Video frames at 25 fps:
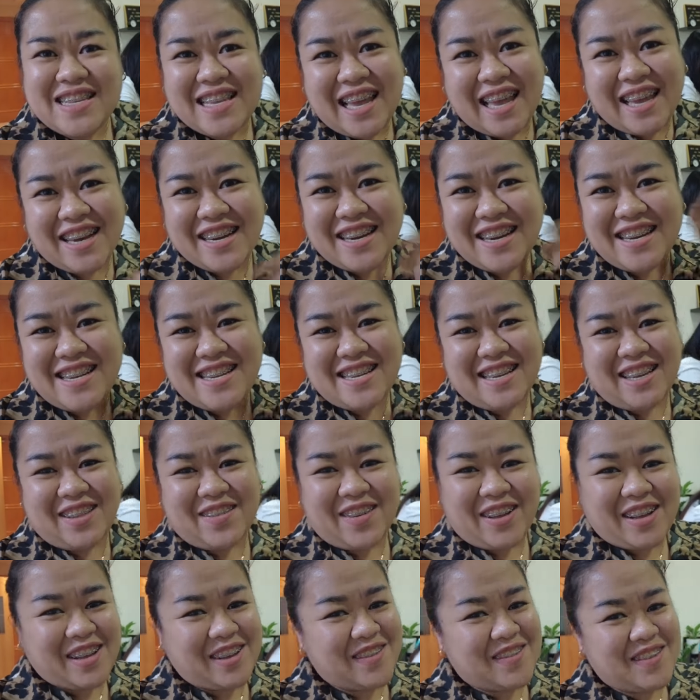is Iris
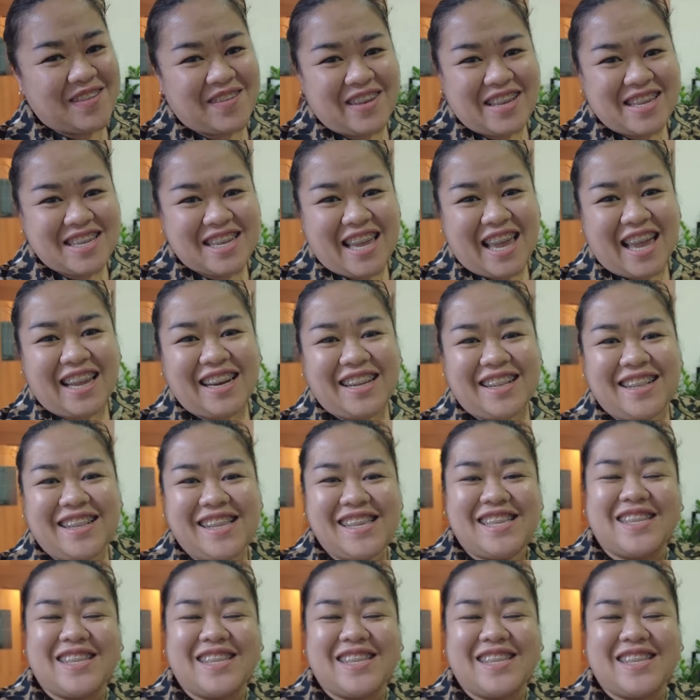and welcome to my channel.